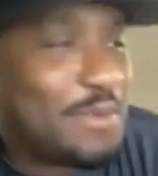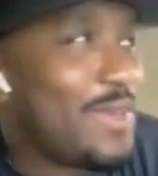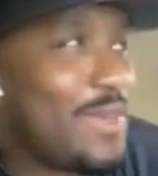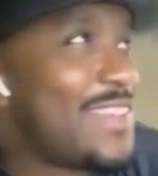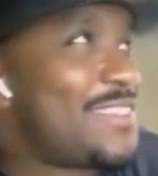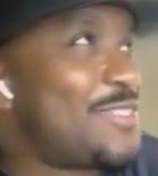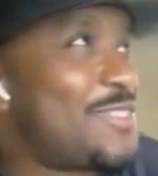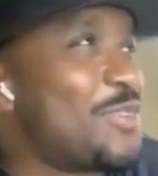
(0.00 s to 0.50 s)
it,
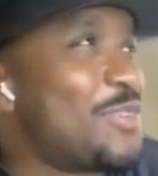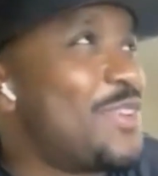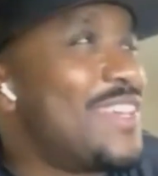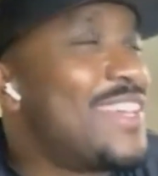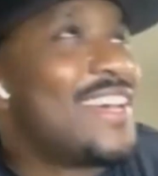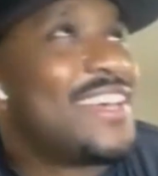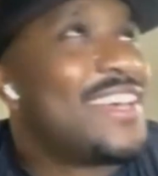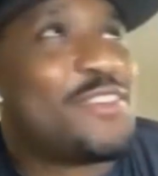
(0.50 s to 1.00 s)
man. So,
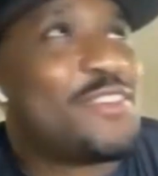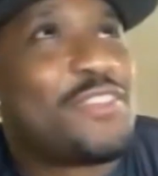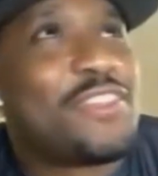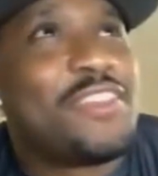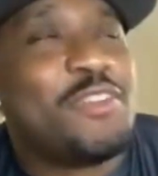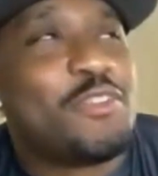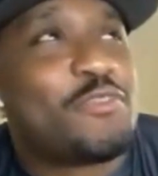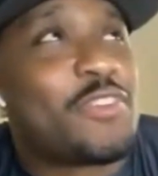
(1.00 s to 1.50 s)

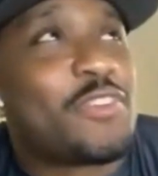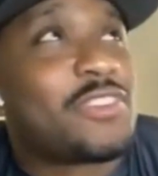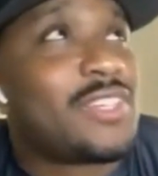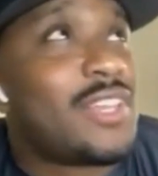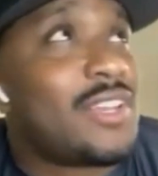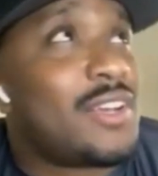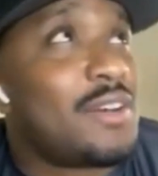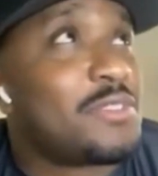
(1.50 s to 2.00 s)
the first
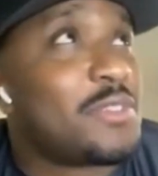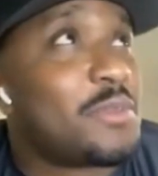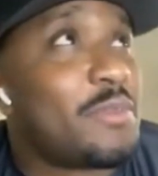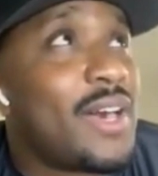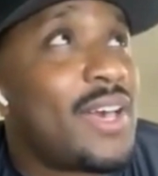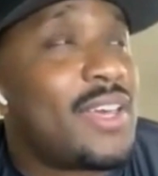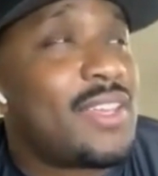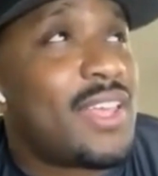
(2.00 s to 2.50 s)
thing that comes to
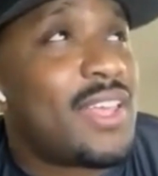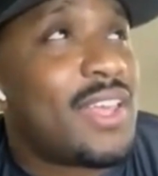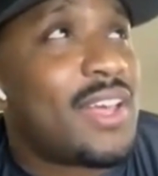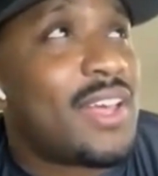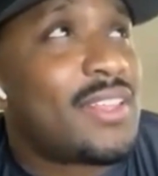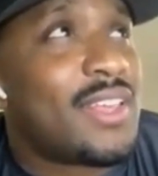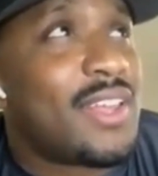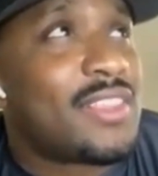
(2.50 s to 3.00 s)
mind that
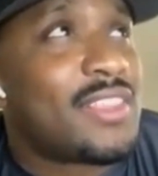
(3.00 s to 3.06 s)
I